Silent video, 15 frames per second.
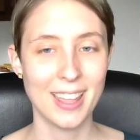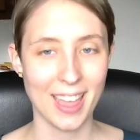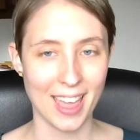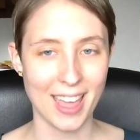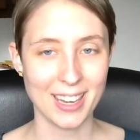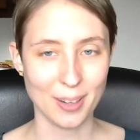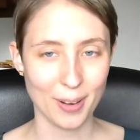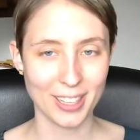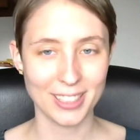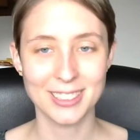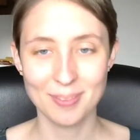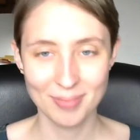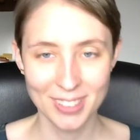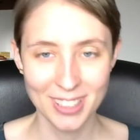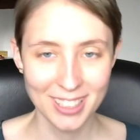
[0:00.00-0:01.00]

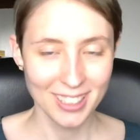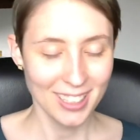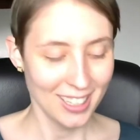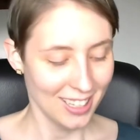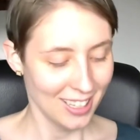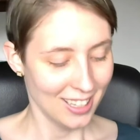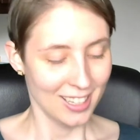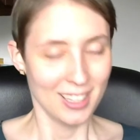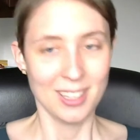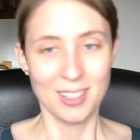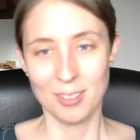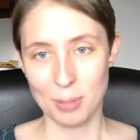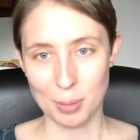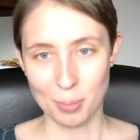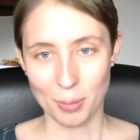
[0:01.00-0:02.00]
Anyways.
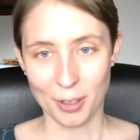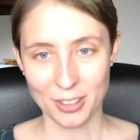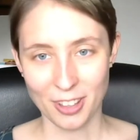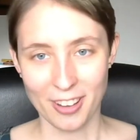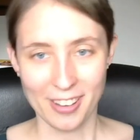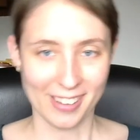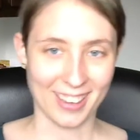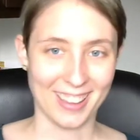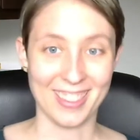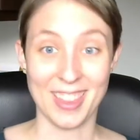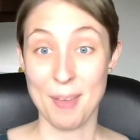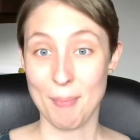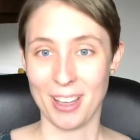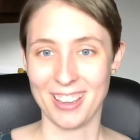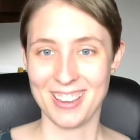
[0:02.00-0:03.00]
People are talking and
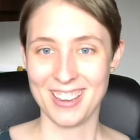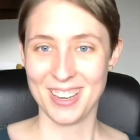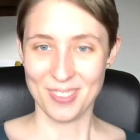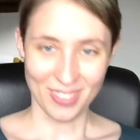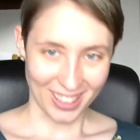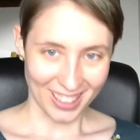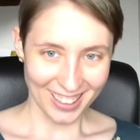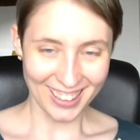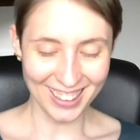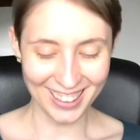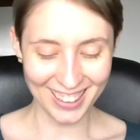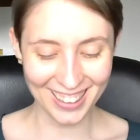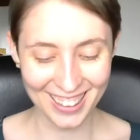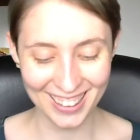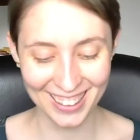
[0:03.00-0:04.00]
they might hear me
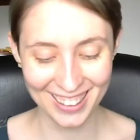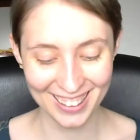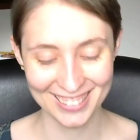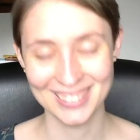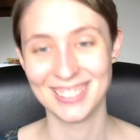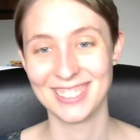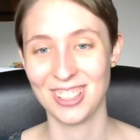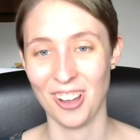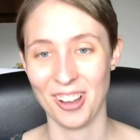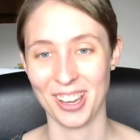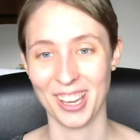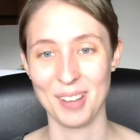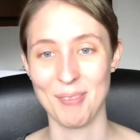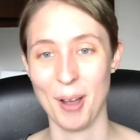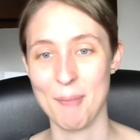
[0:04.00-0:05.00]

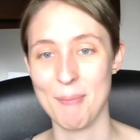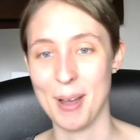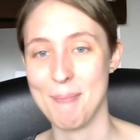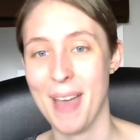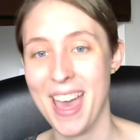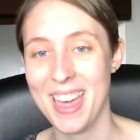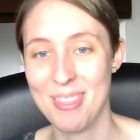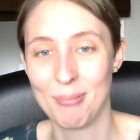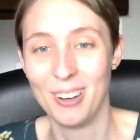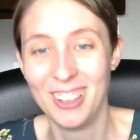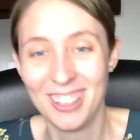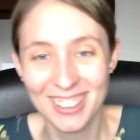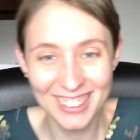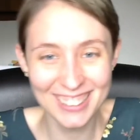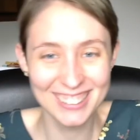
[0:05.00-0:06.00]
talking about my math
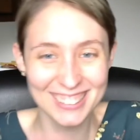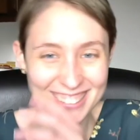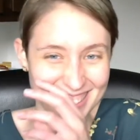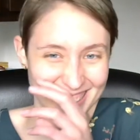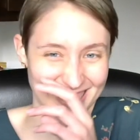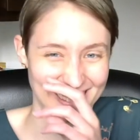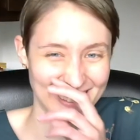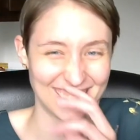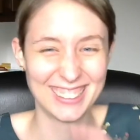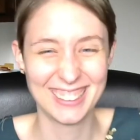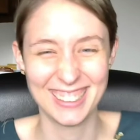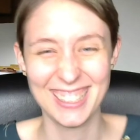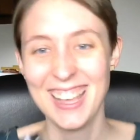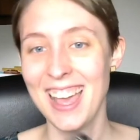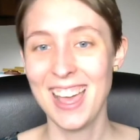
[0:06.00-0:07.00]
books.
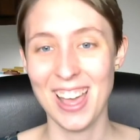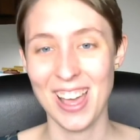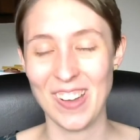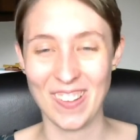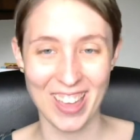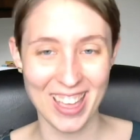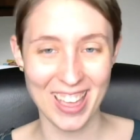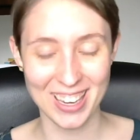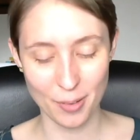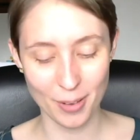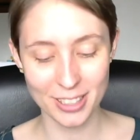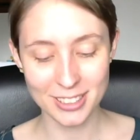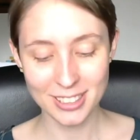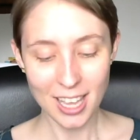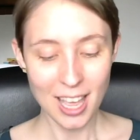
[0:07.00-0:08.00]
Okay,
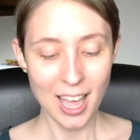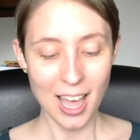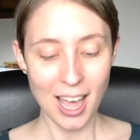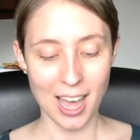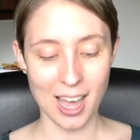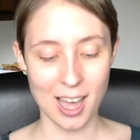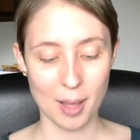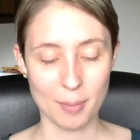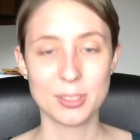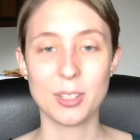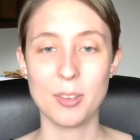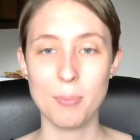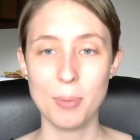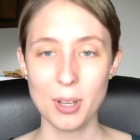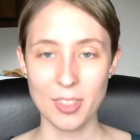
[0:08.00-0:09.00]
anyways. So
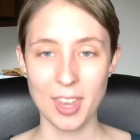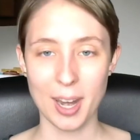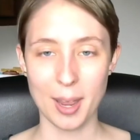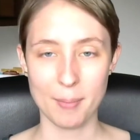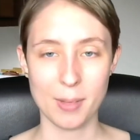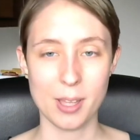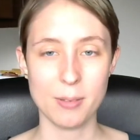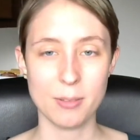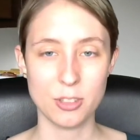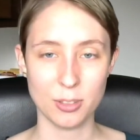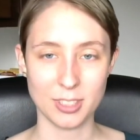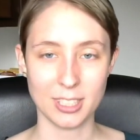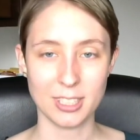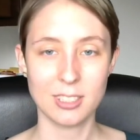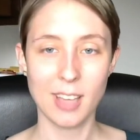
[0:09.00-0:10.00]
the book that I'm
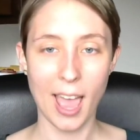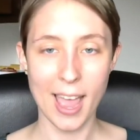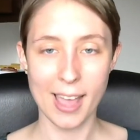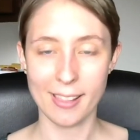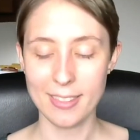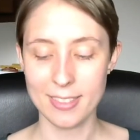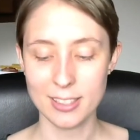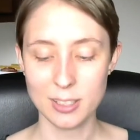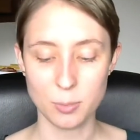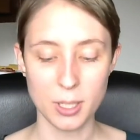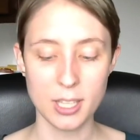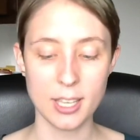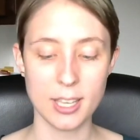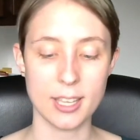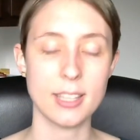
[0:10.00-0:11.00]
choosing to highlight this
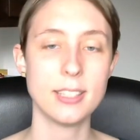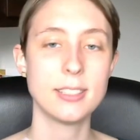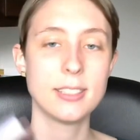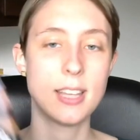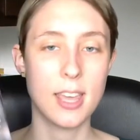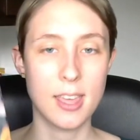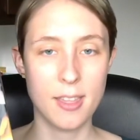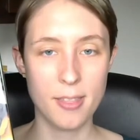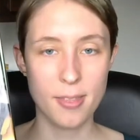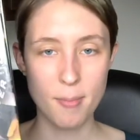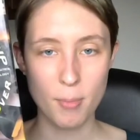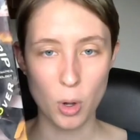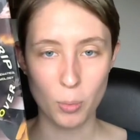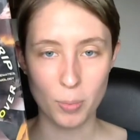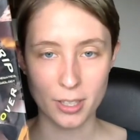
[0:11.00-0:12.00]
week is The
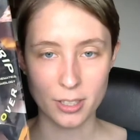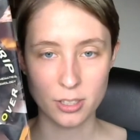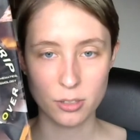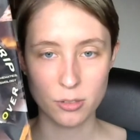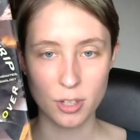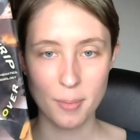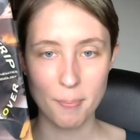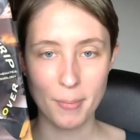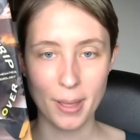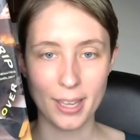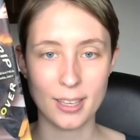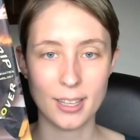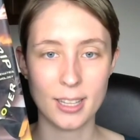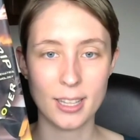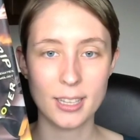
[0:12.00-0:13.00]
Möbius Strip by
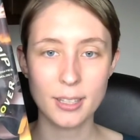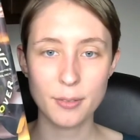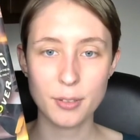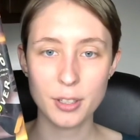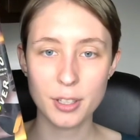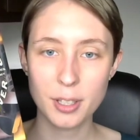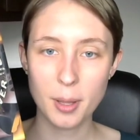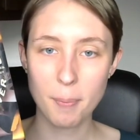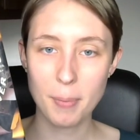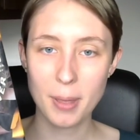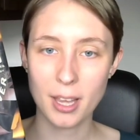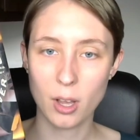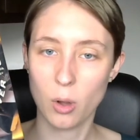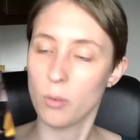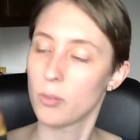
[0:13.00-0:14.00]
Clifford
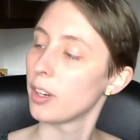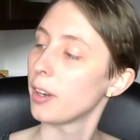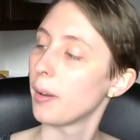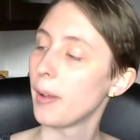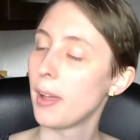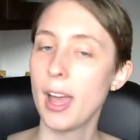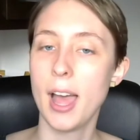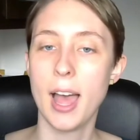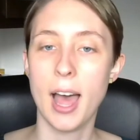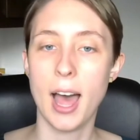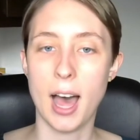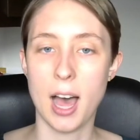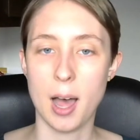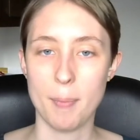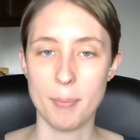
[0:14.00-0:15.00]

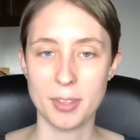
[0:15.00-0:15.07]
Pickover.